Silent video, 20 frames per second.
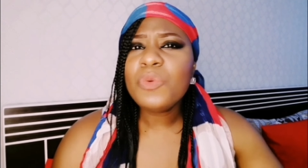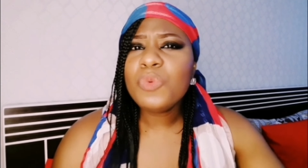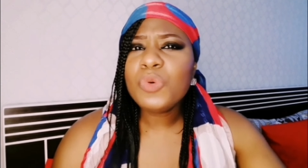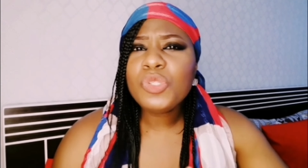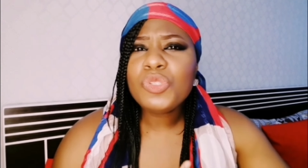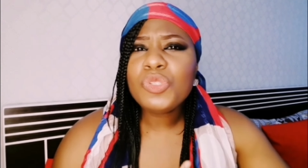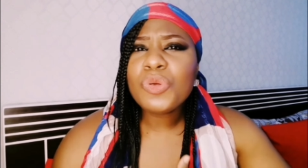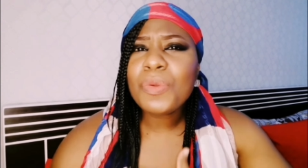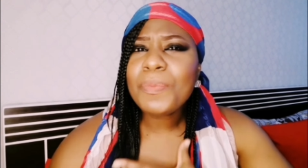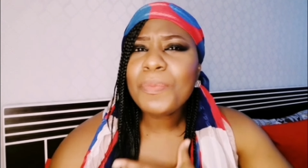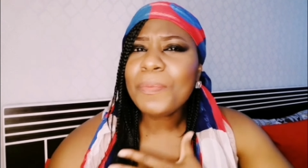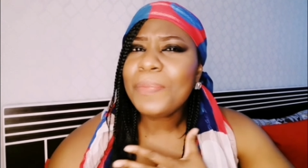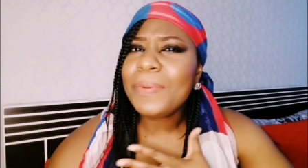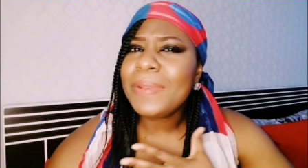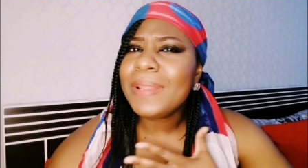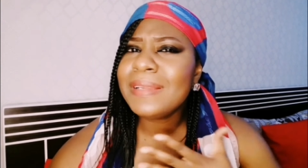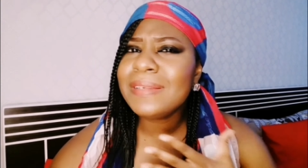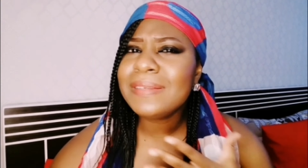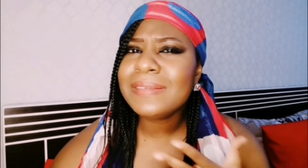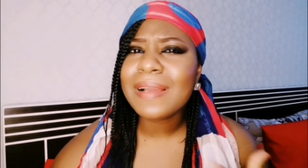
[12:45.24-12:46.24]
he will turn
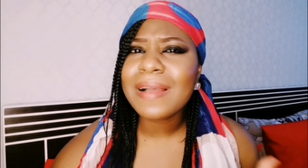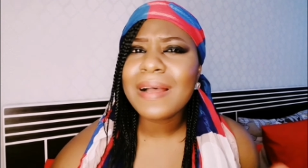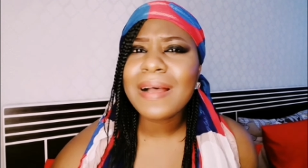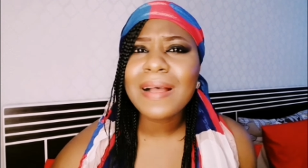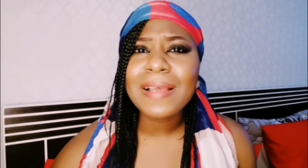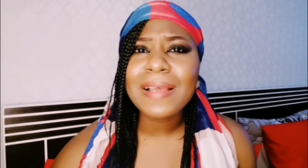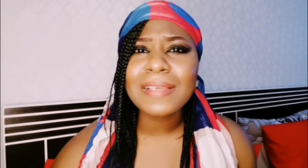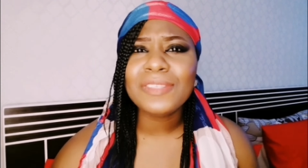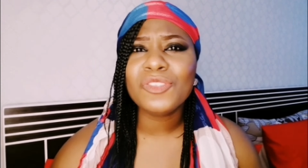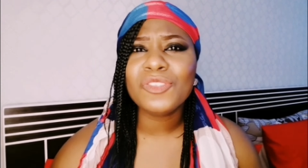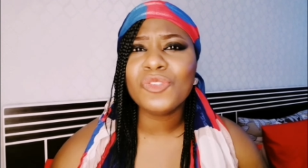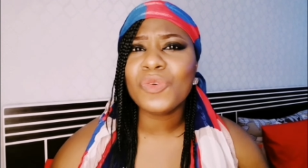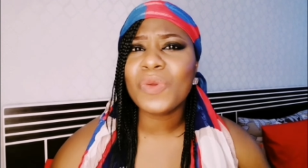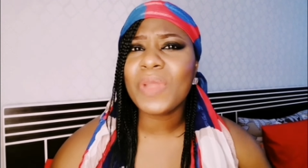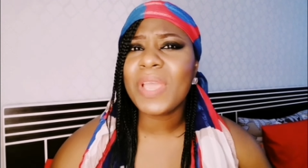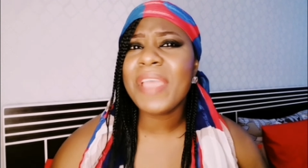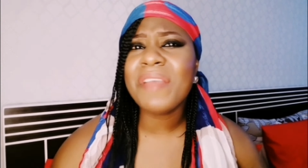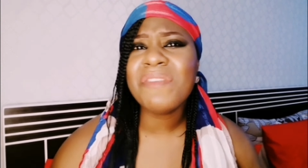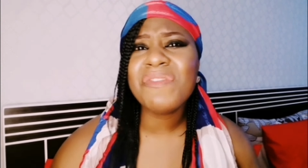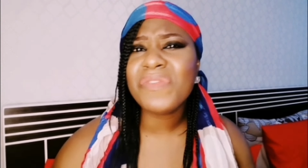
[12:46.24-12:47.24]
blind eyes
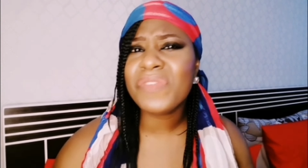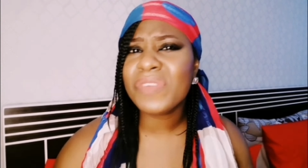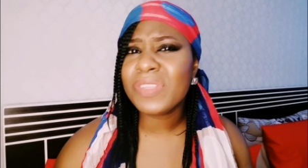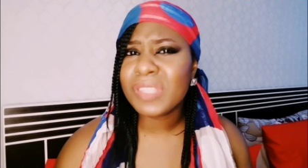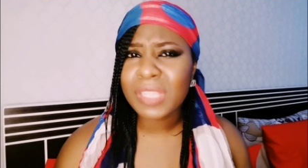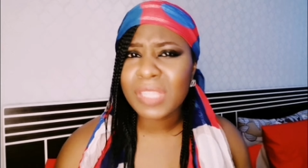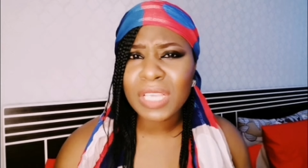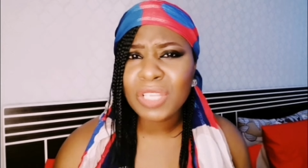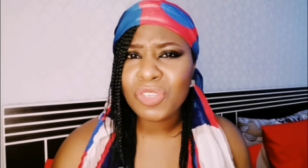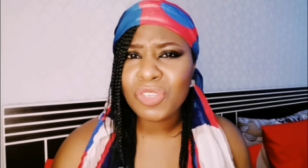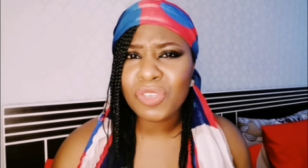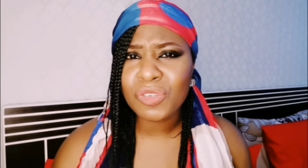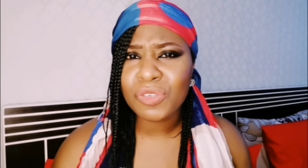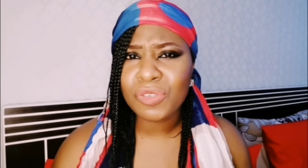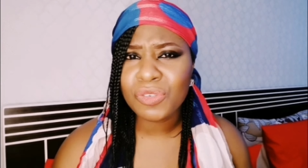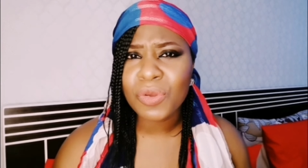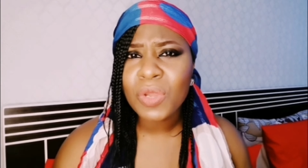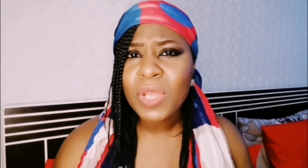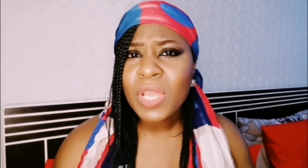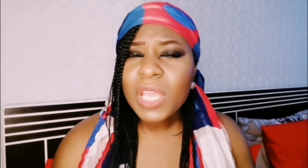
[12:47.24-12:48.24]
to everything
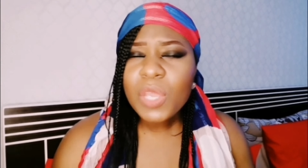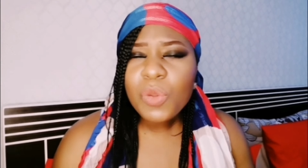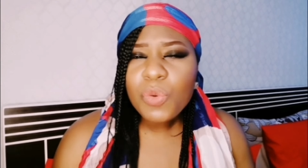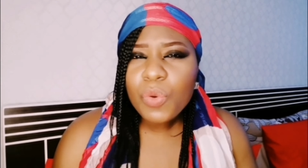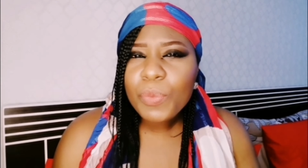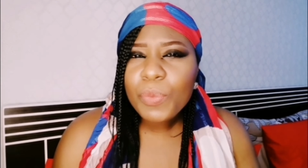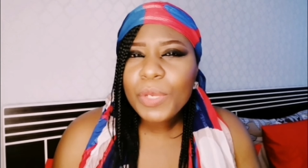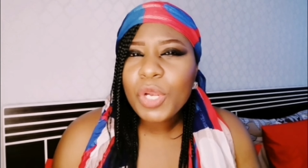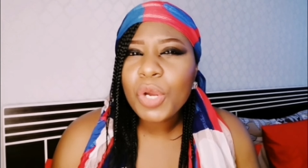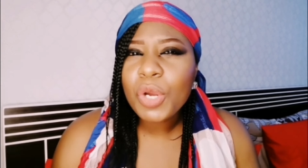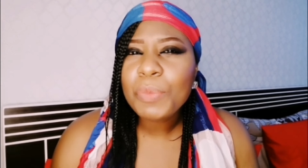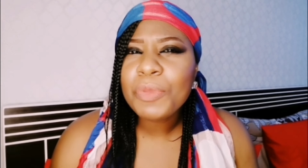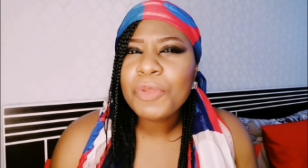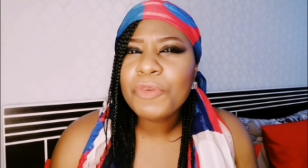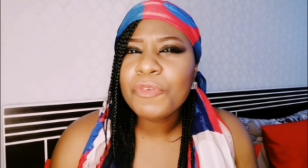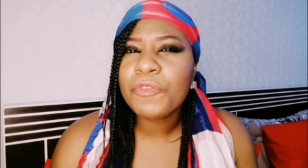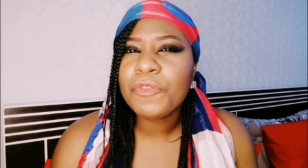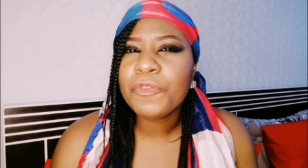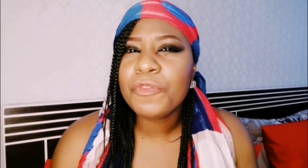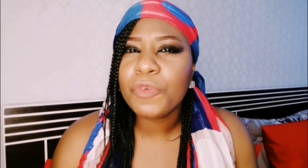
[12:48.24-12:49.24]
you do. He will
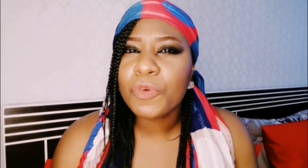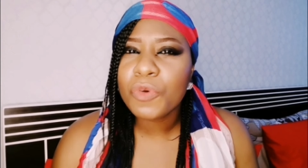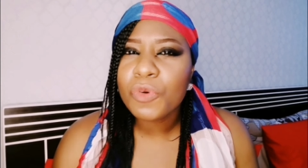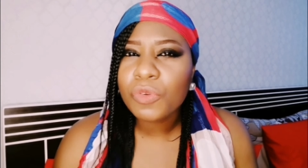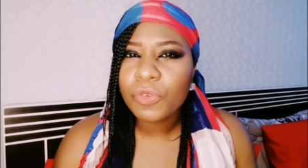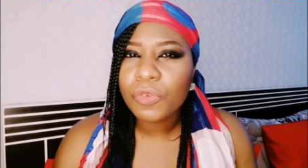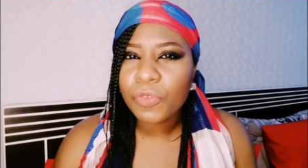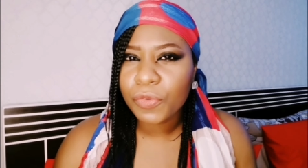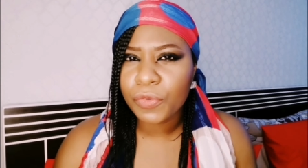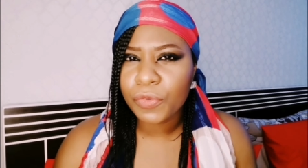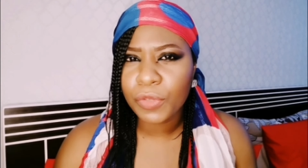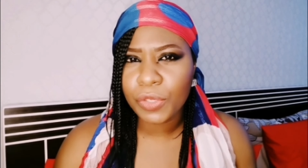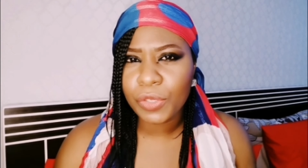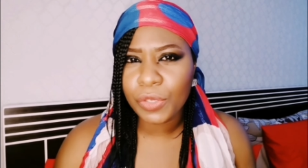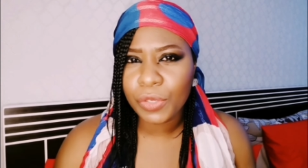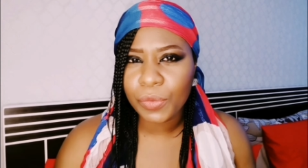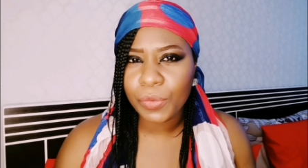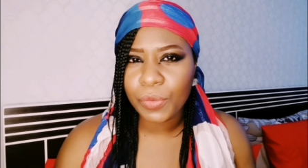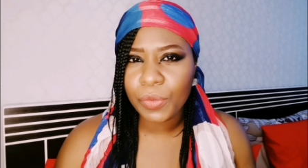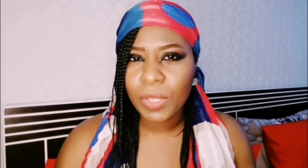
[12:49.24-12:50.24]
become a fool for
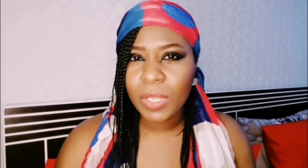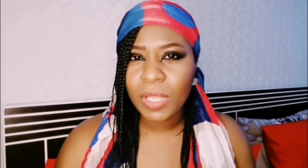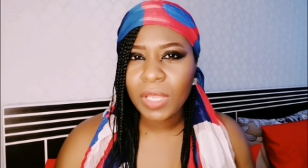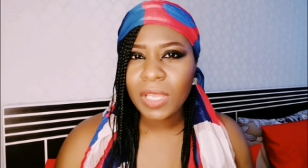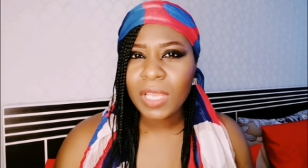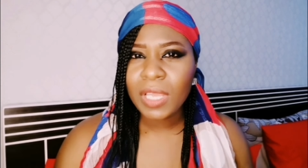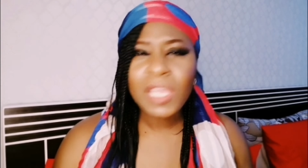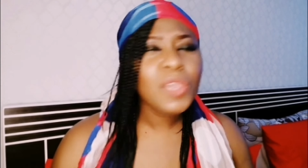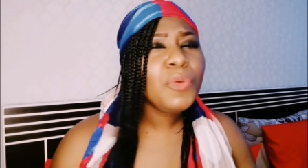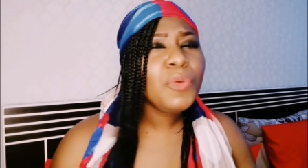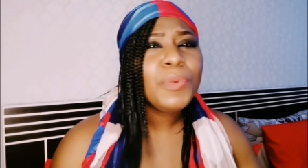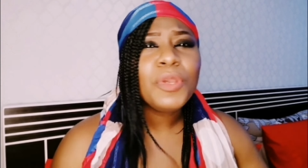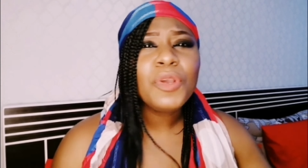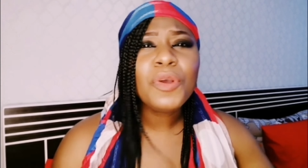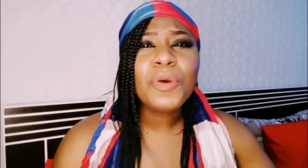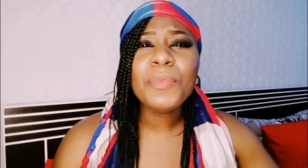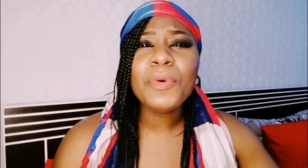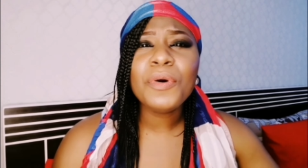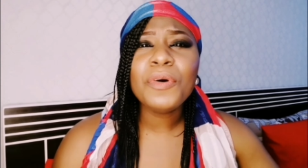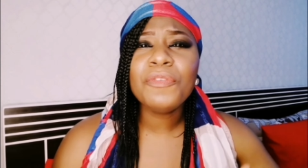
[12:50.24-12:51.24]
you. He will
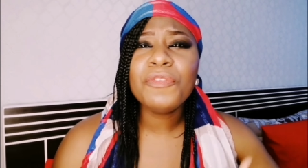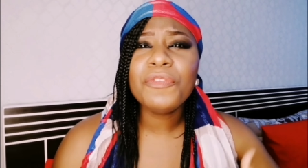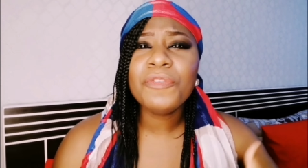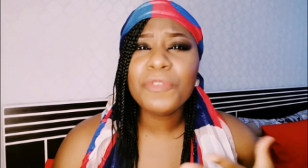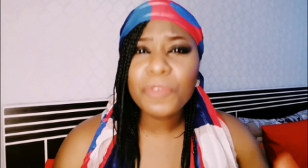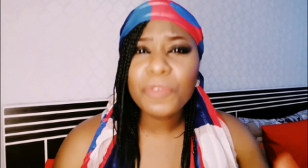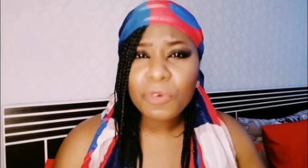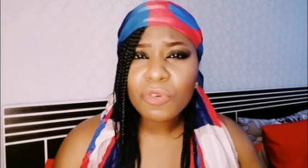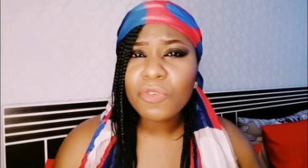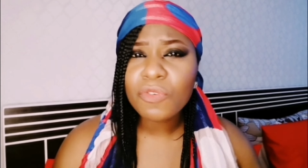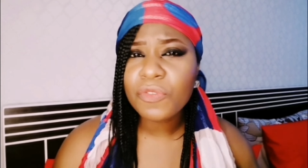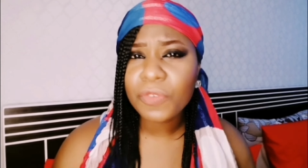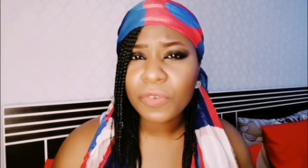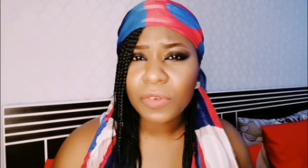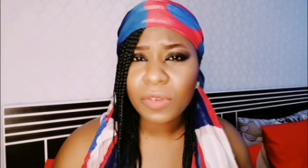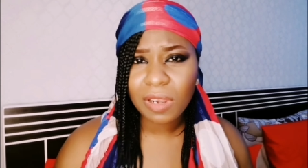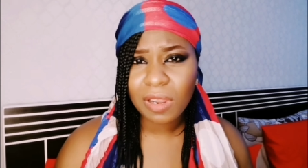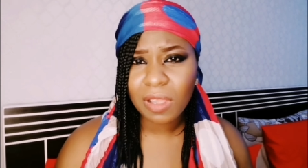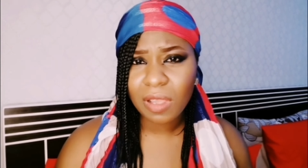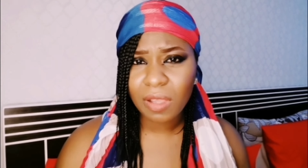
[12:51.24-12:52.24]
become a fool
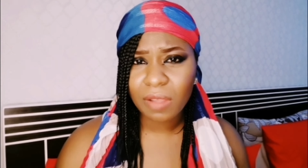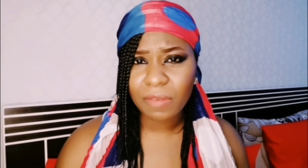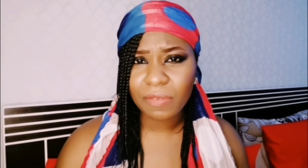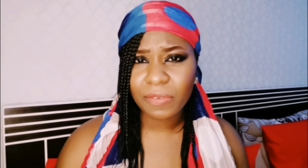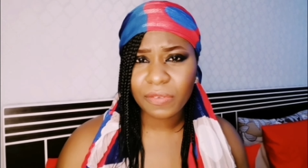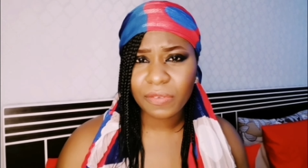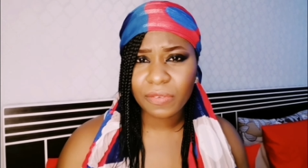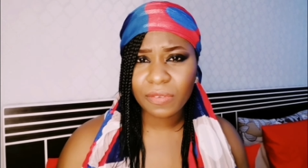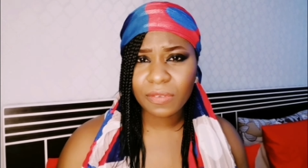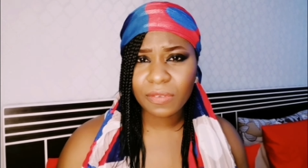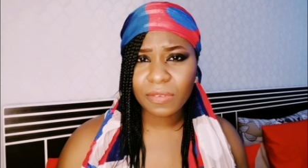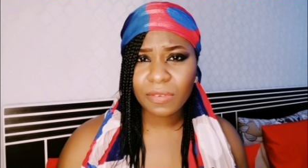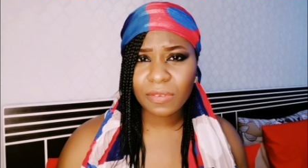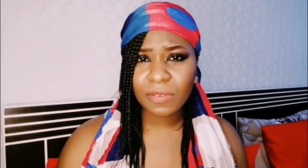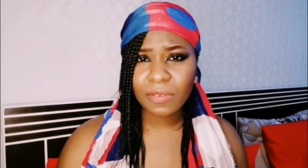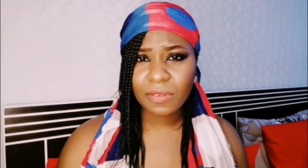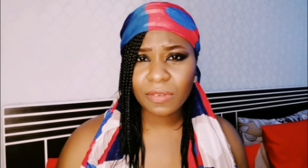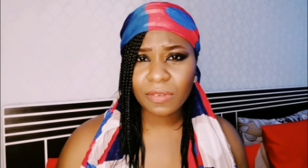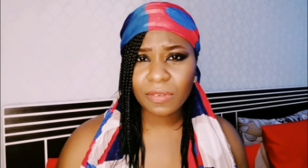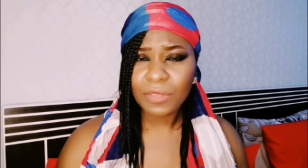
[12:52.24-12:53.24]
for love.
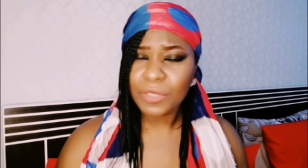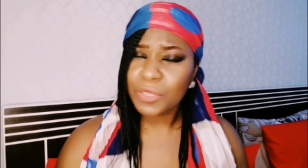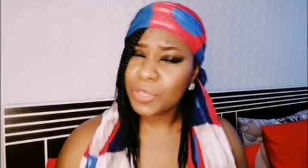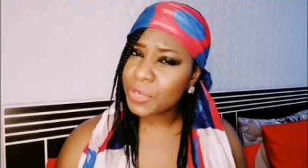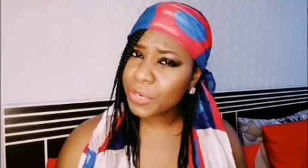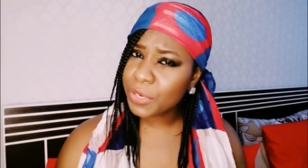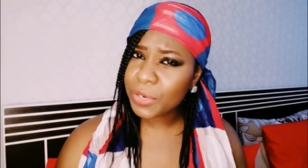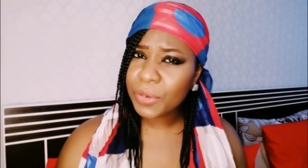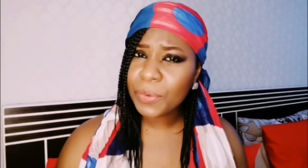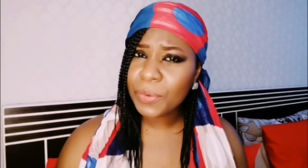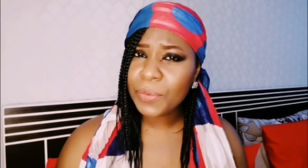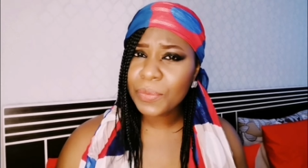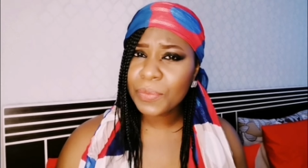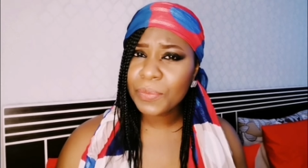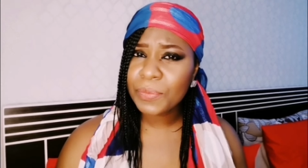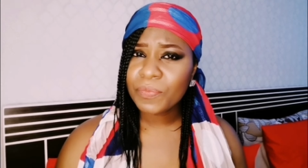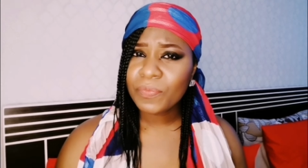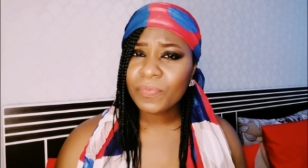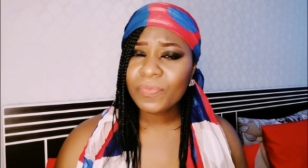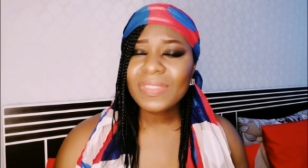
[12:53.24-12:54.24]
You
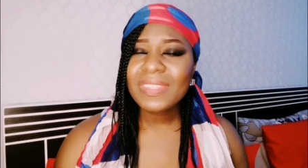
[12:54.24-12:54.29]
know?